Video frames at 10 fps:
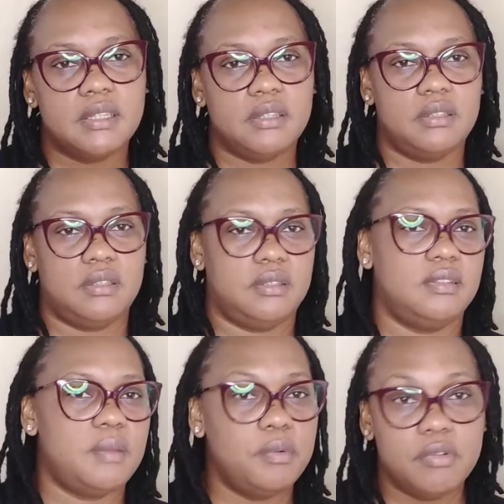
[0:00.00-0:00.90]

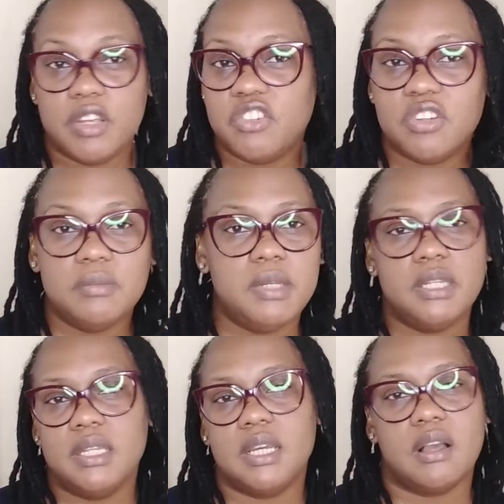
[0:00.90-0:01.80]
separation
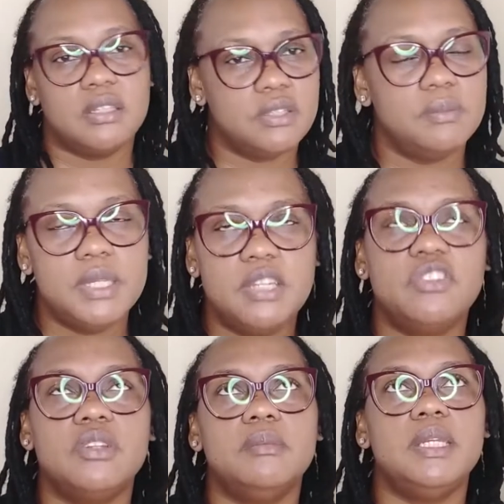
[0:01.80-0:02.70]
meeting or
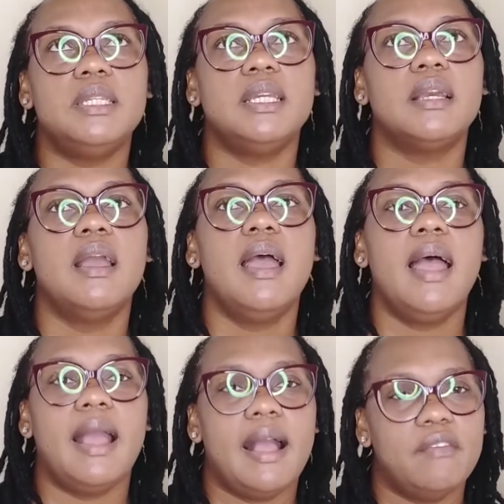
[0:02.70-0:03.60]
termination meeting
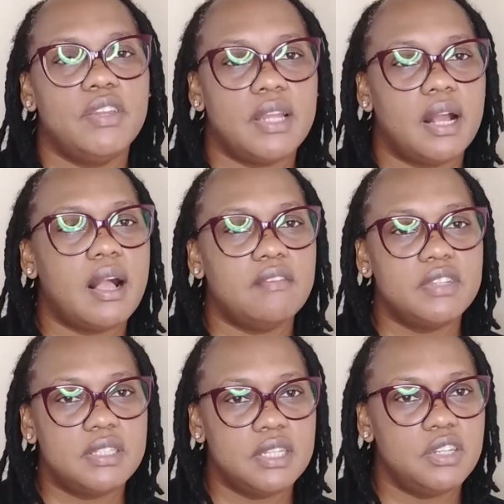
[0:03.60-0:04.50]
and having that
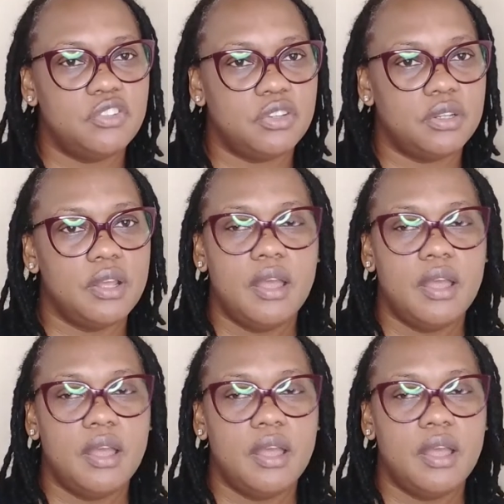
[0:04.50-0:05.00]
conversation.